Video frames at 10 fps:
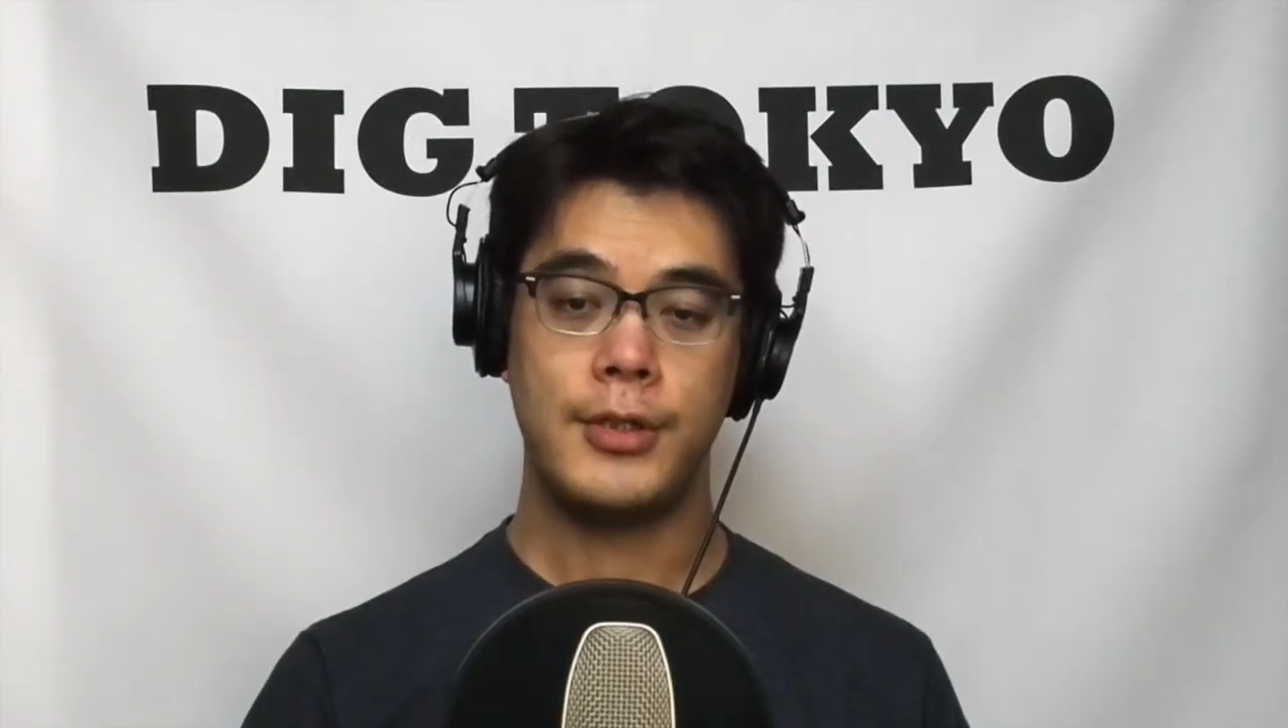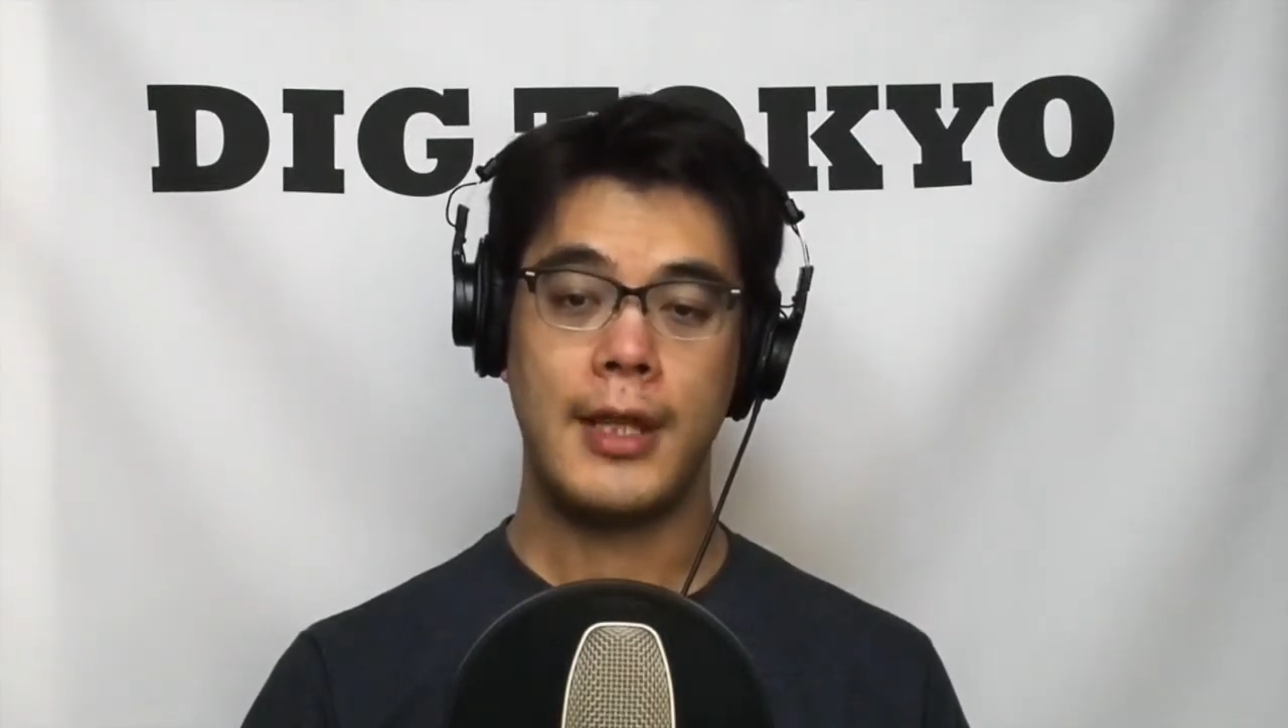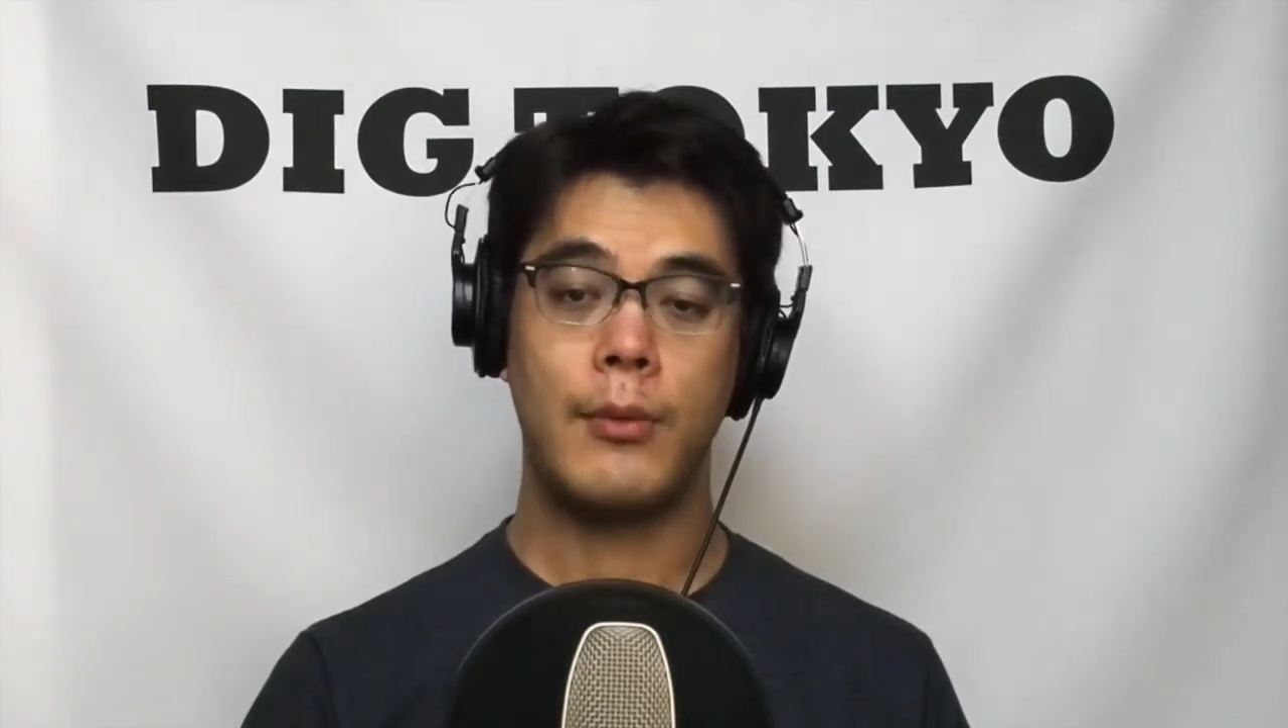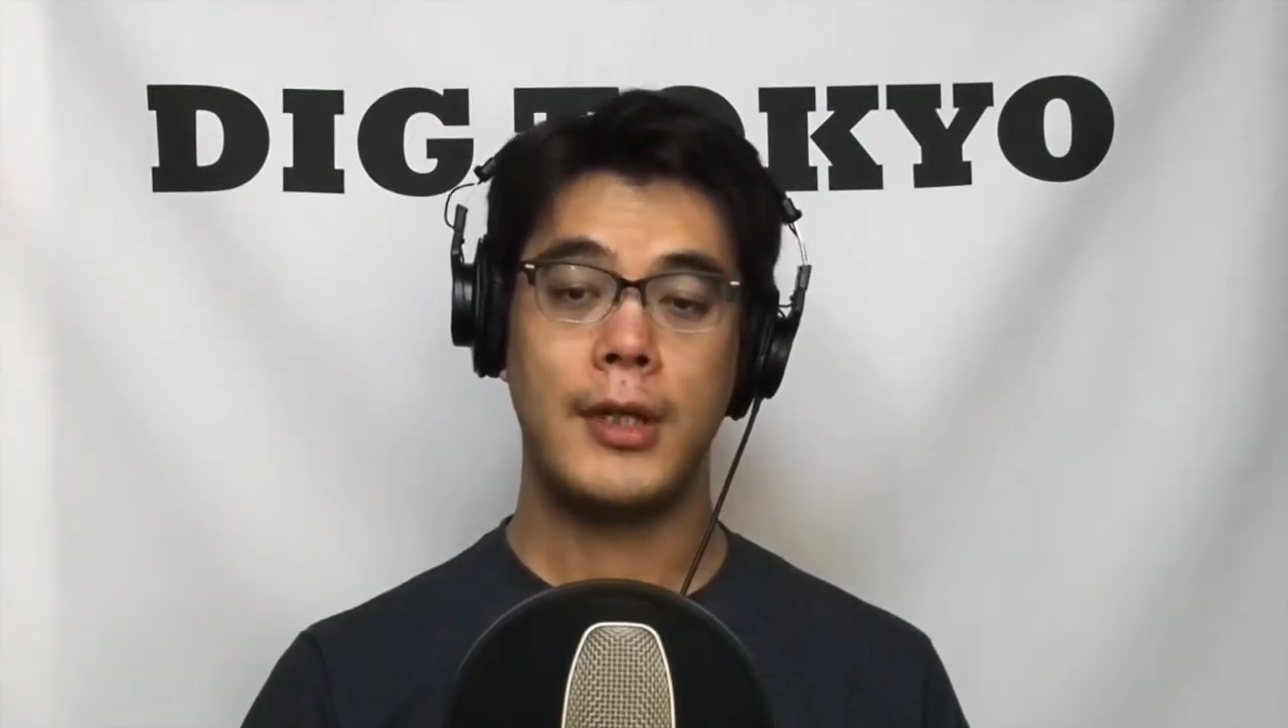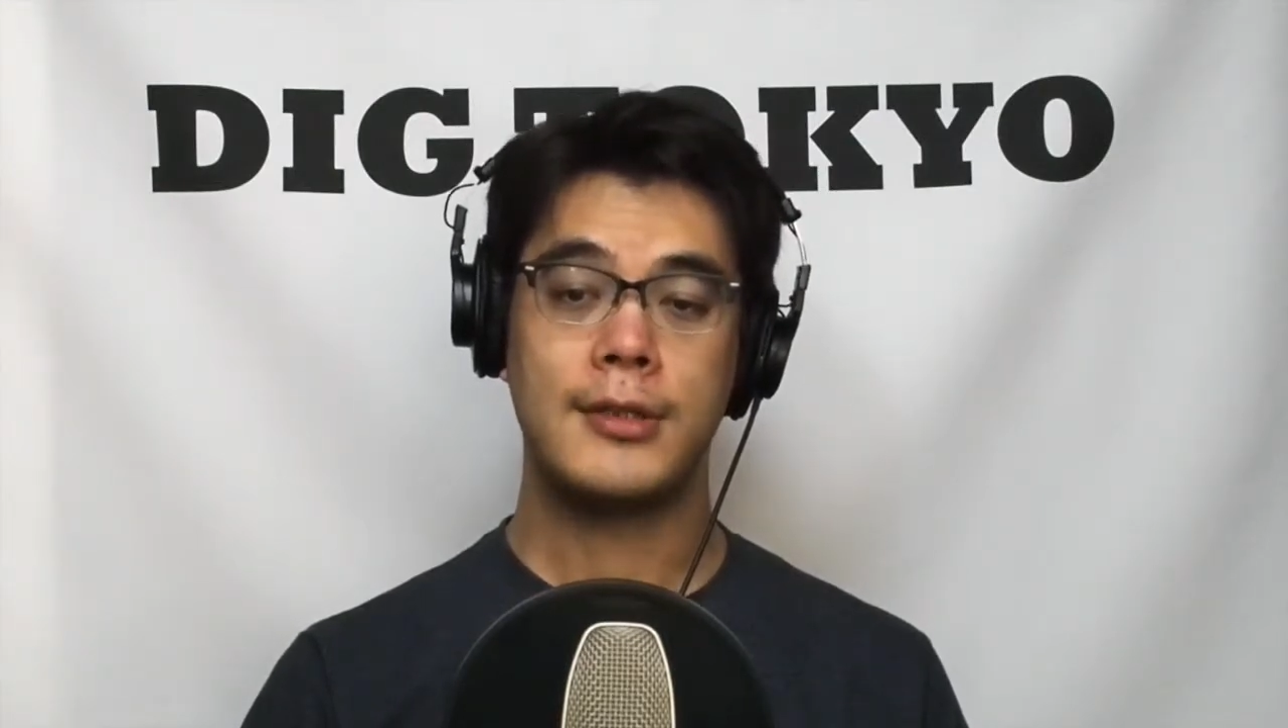
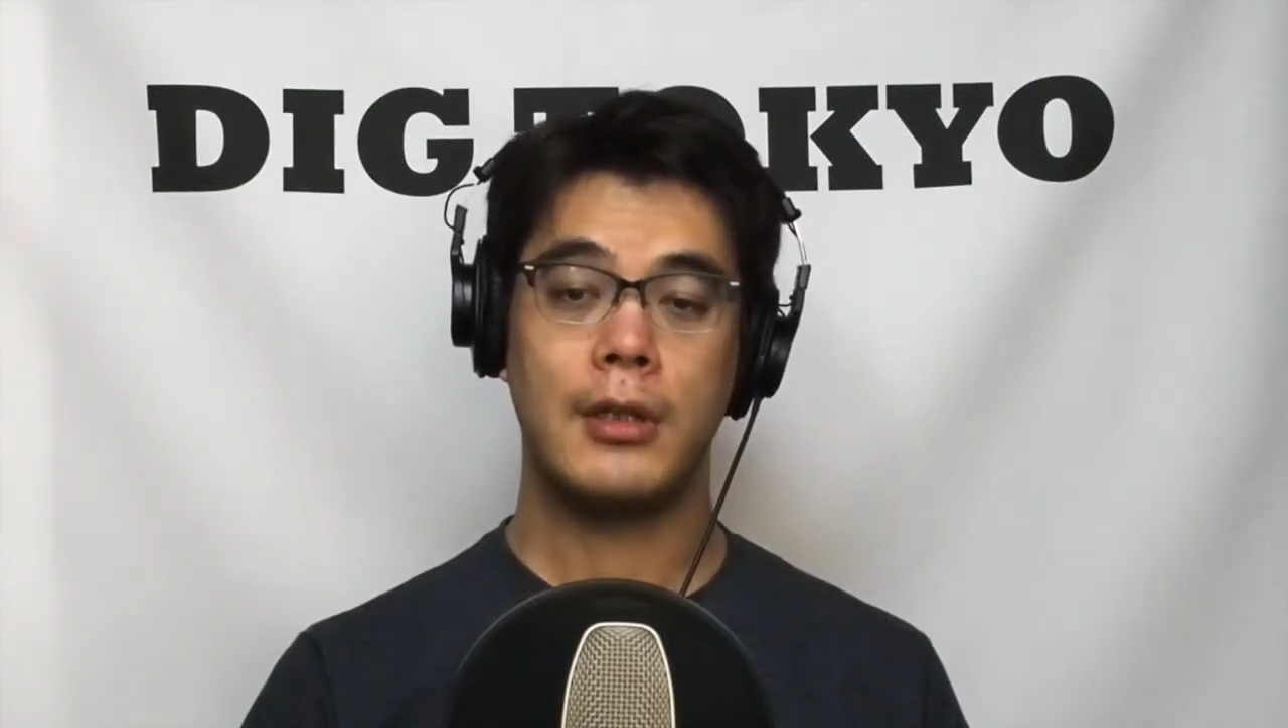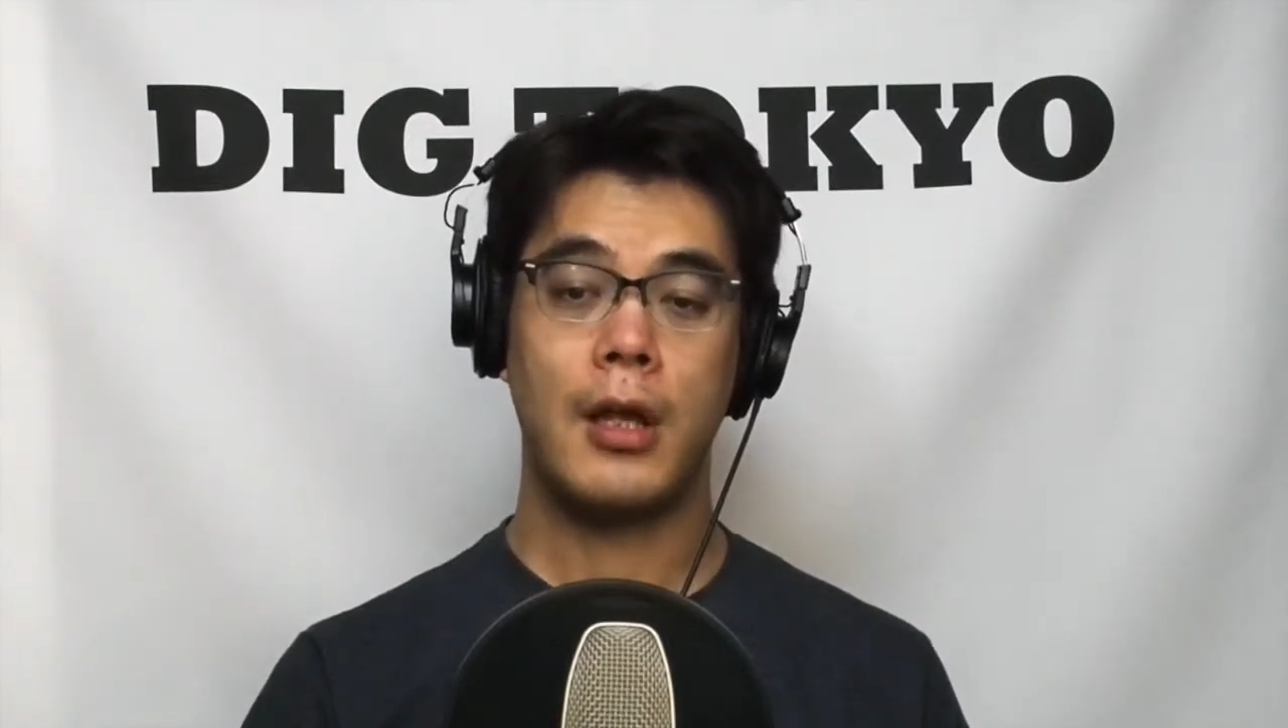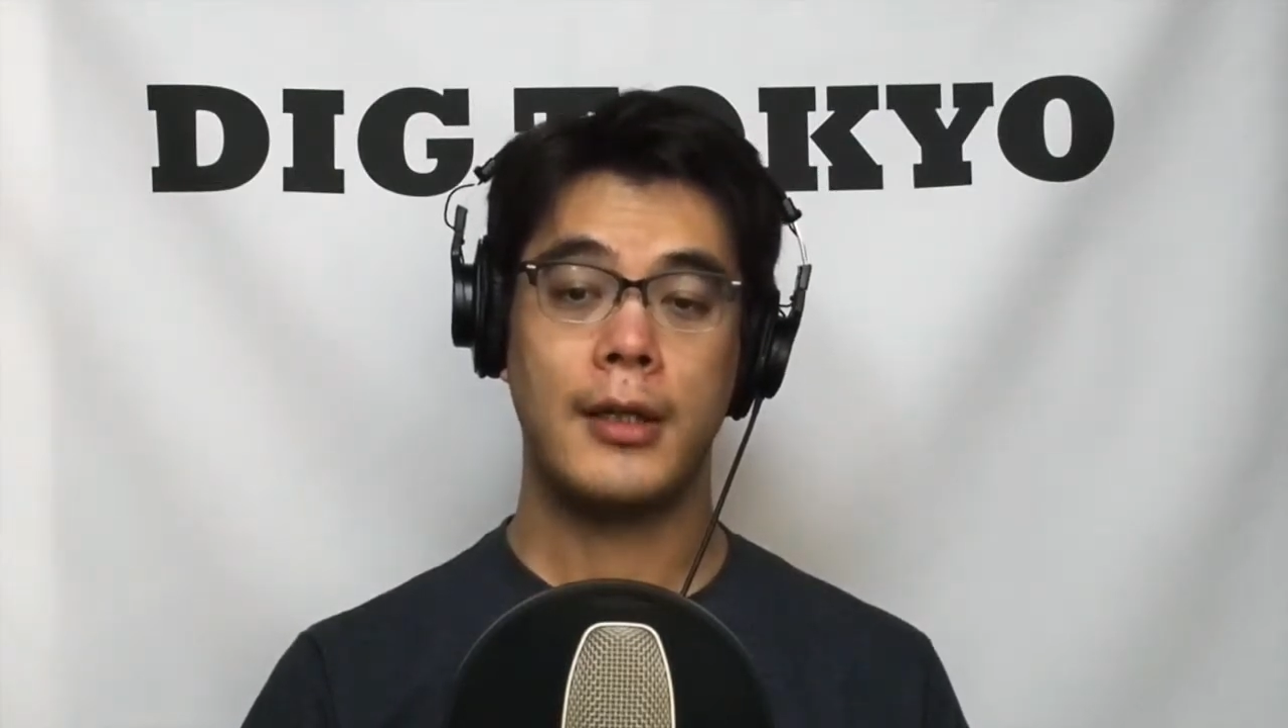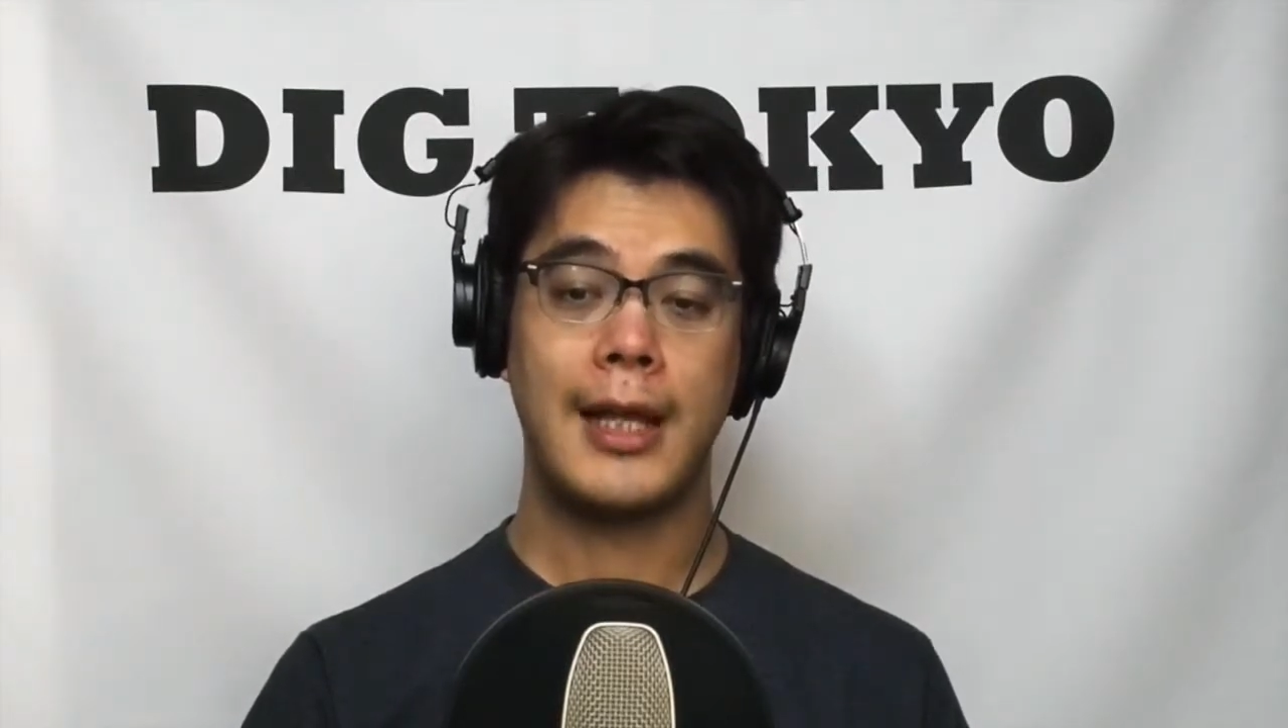that runs along